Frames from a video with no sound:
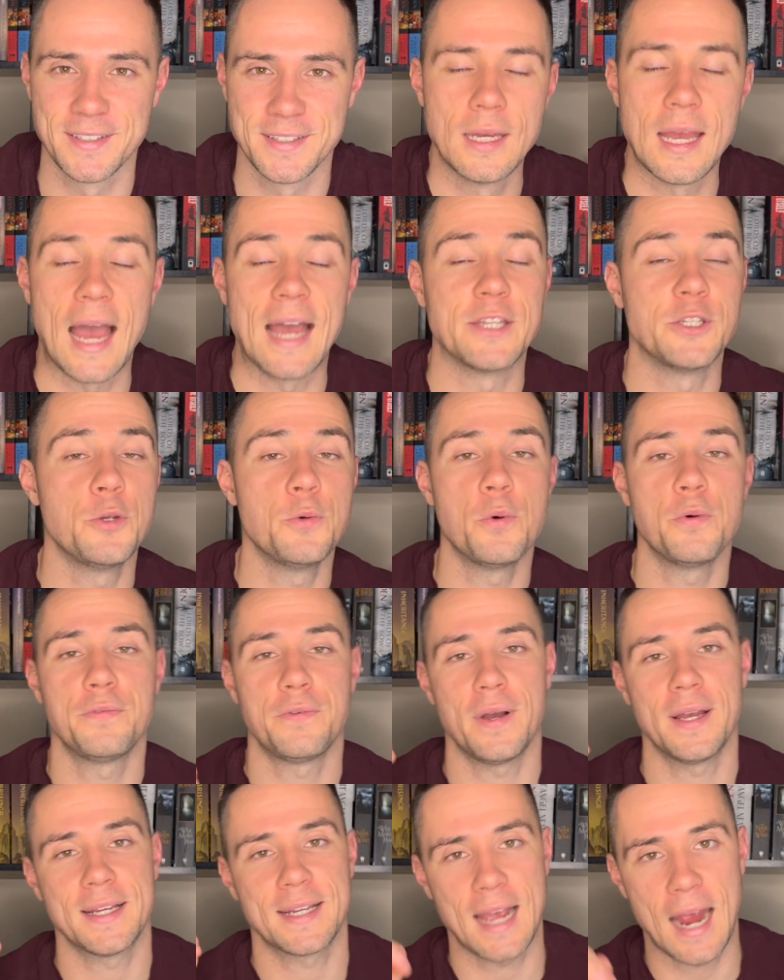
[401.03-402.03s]
And you will
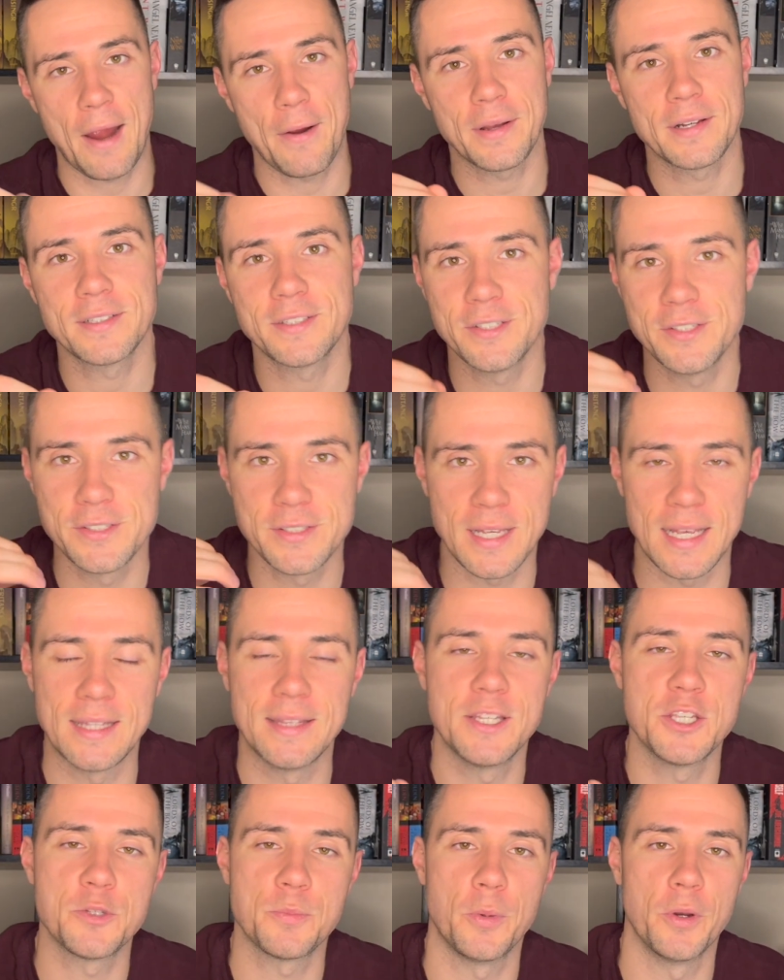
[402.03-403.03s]
find characters in
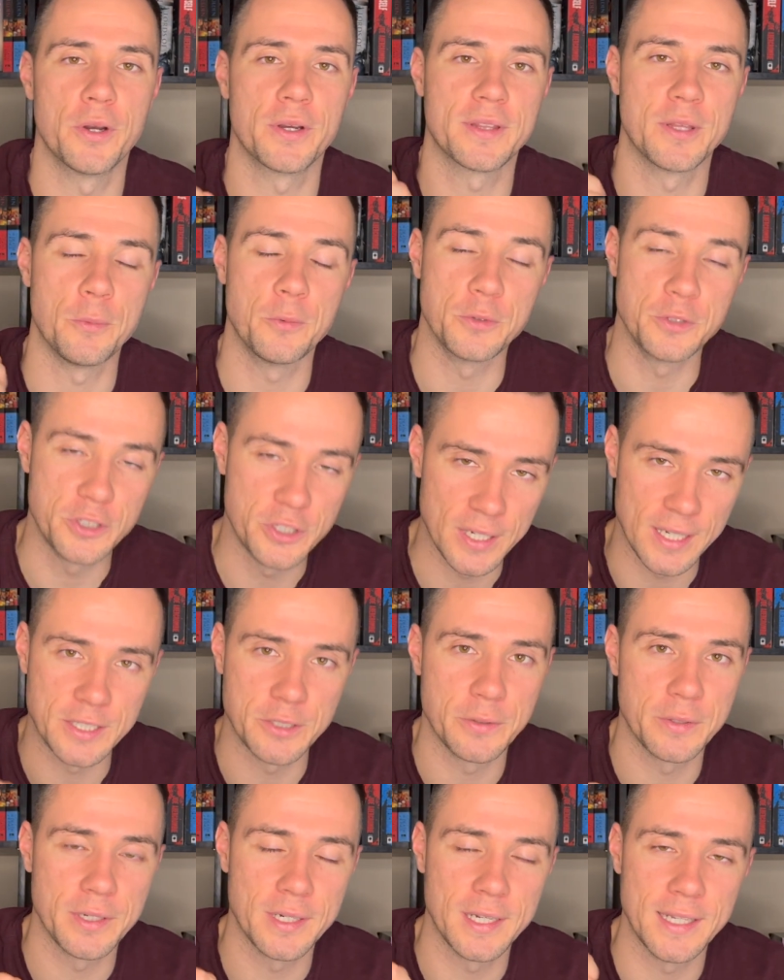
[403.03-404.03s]
this book that will
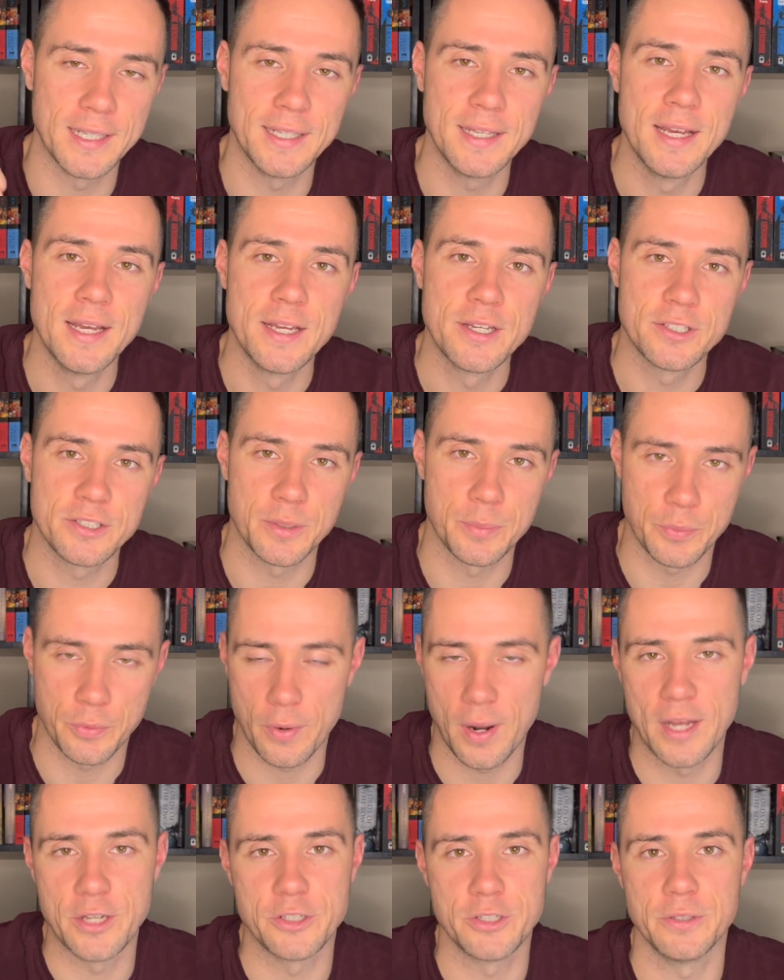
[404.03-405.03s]
genuinely
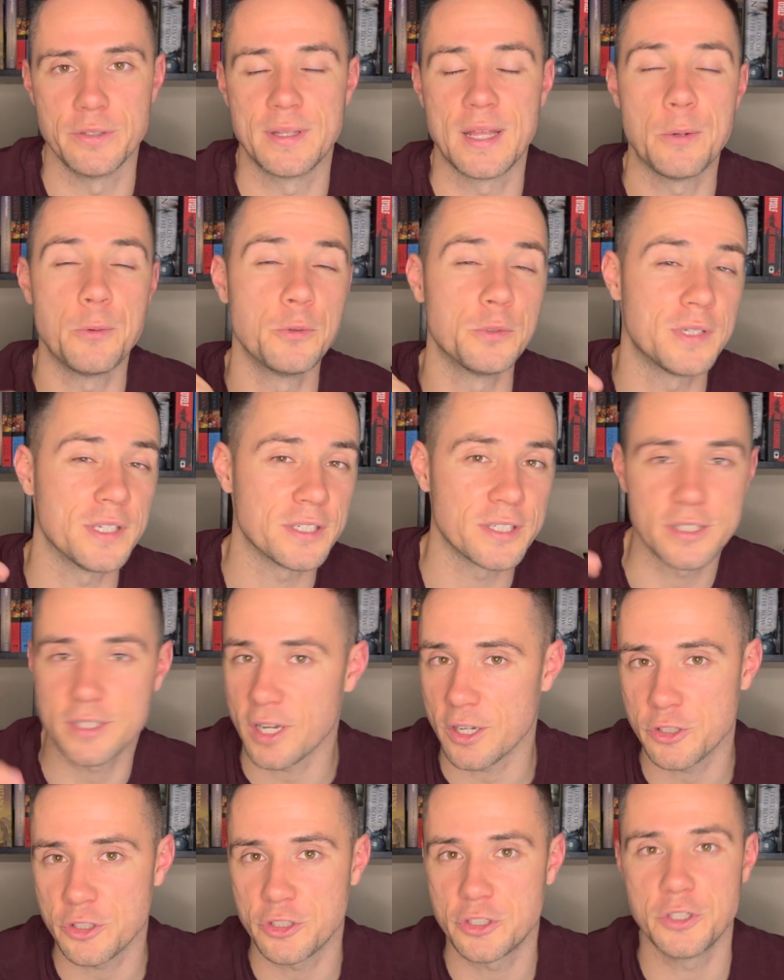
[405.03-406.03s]
surprise you. They will
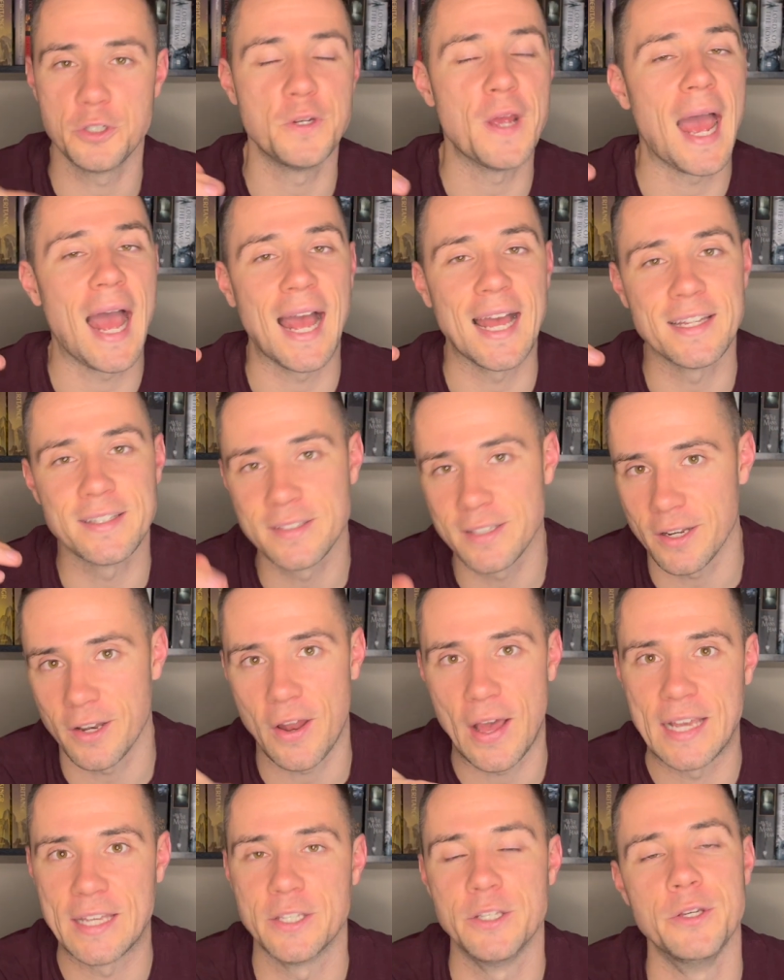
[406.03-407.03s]
disgust you and
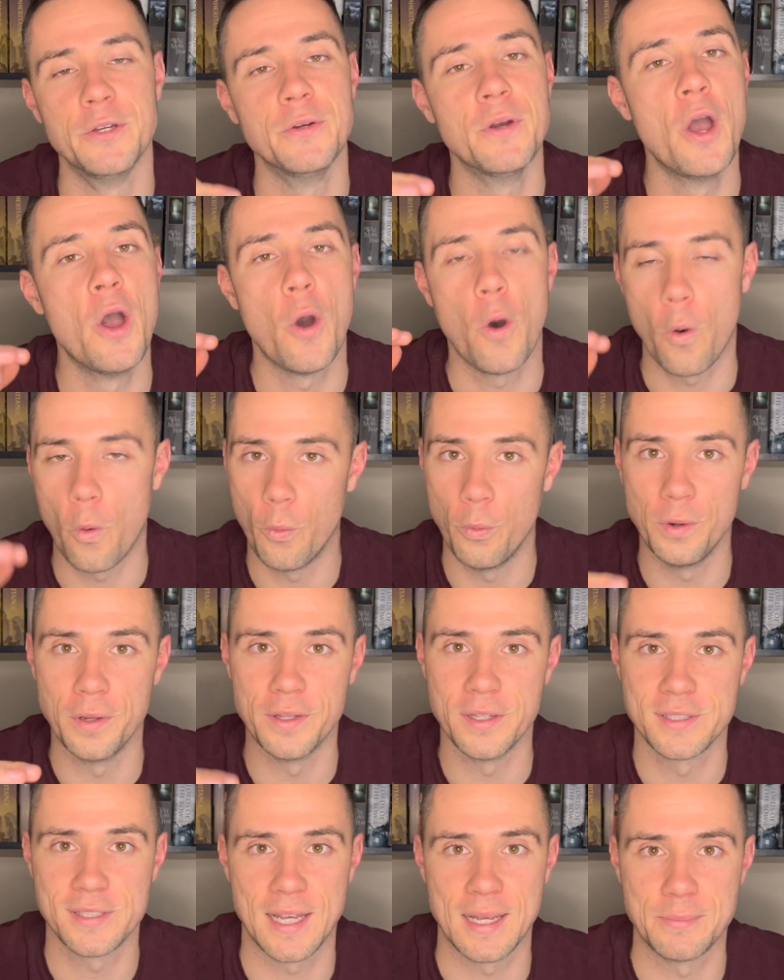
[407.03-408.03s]
delight you all at the
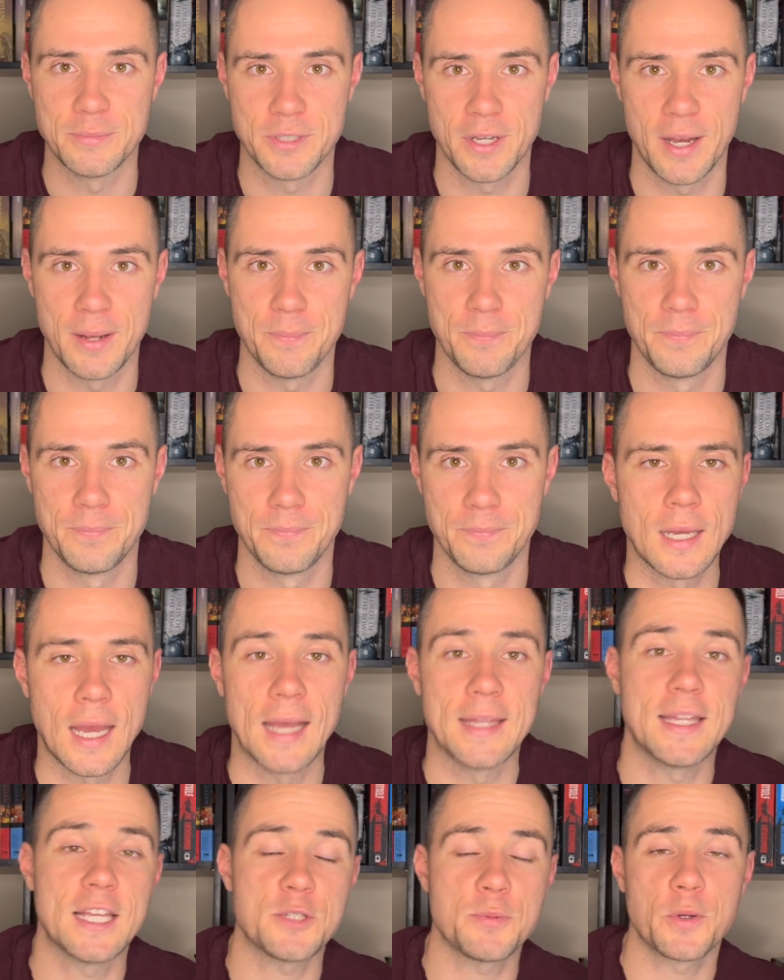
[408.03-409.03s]
same time.
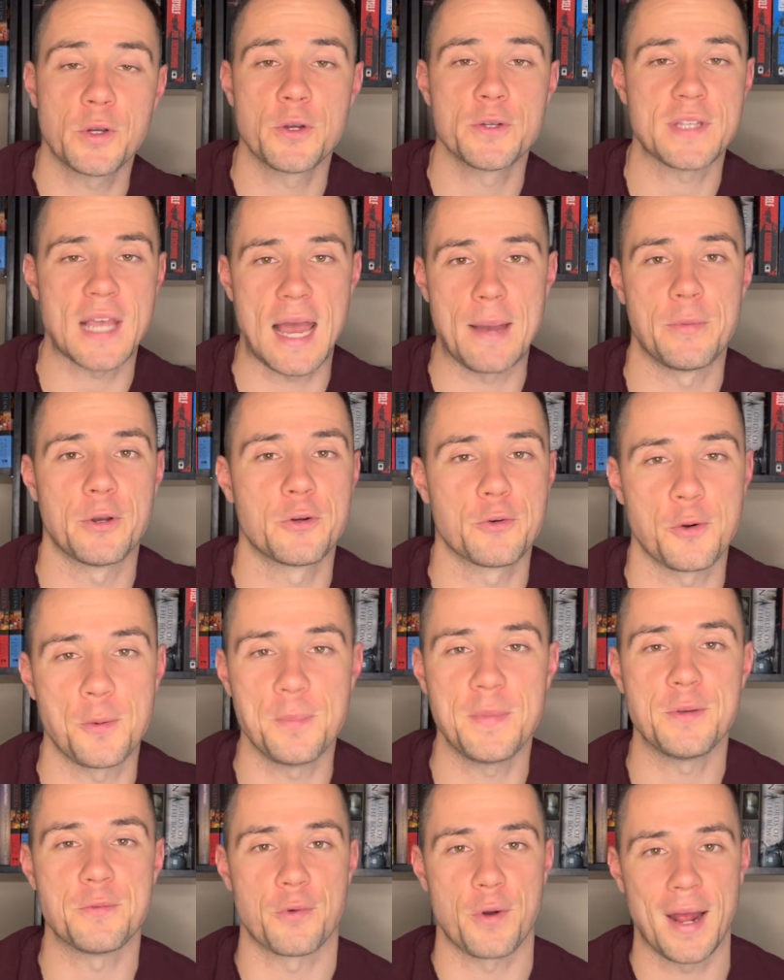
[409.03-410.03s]
And that's because
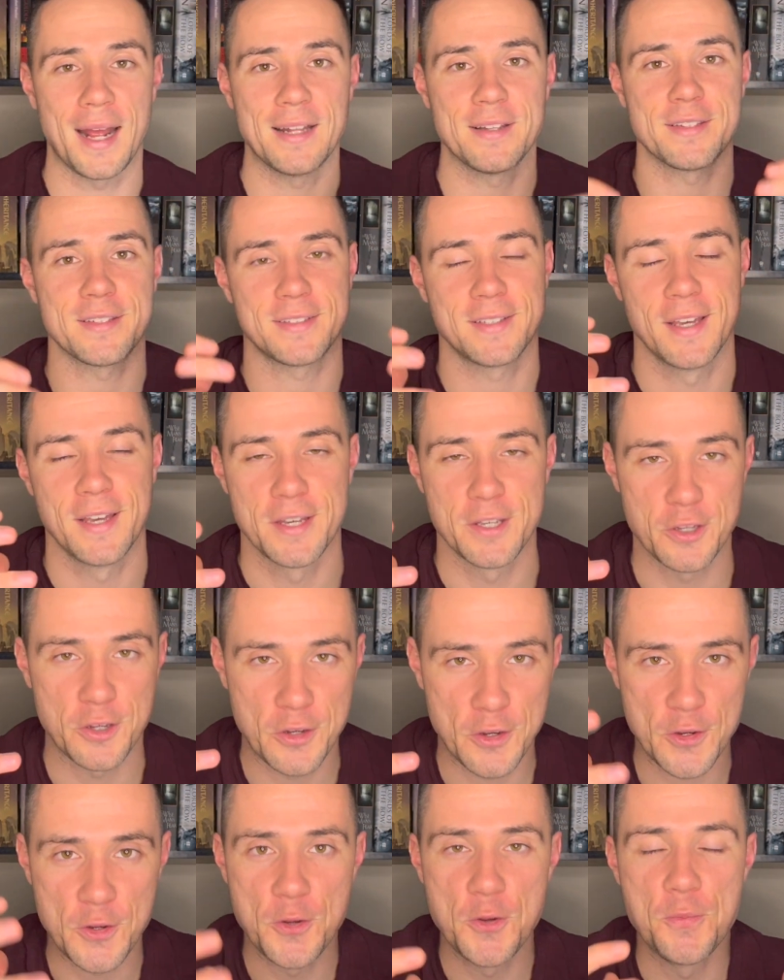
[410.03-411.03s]
Abercrombie writes
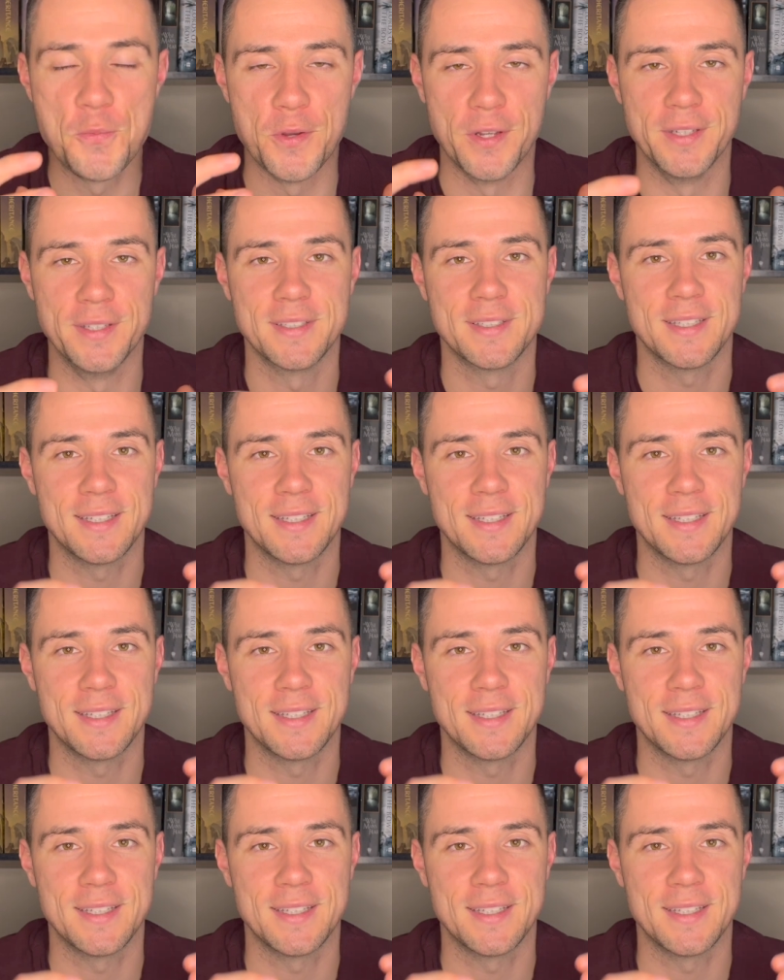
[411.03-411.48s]
humans.